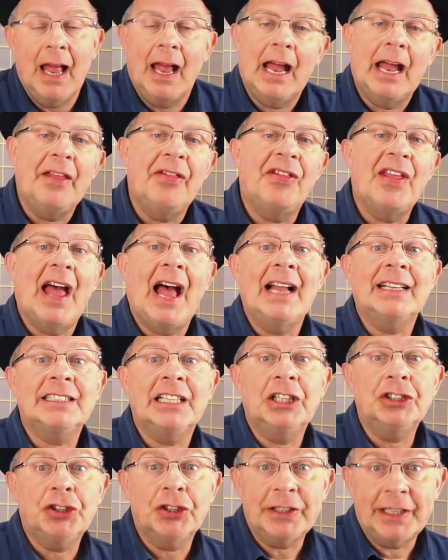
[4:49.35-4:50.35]
And that
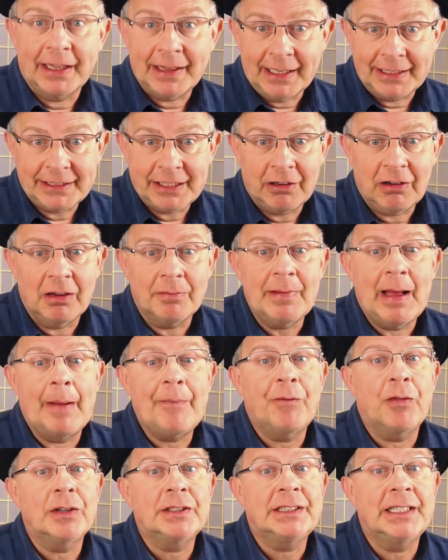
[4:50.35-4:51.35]
is your Daily Tarot Map
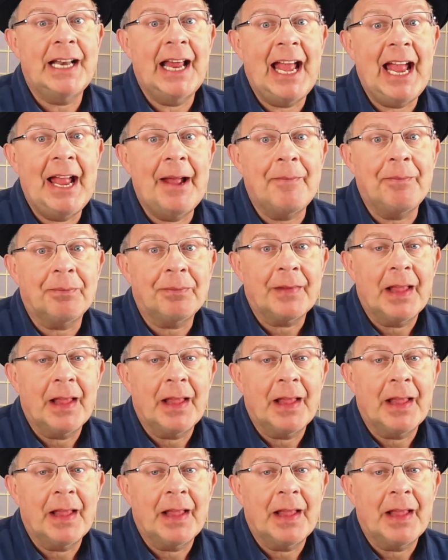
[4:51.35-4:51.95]
for today.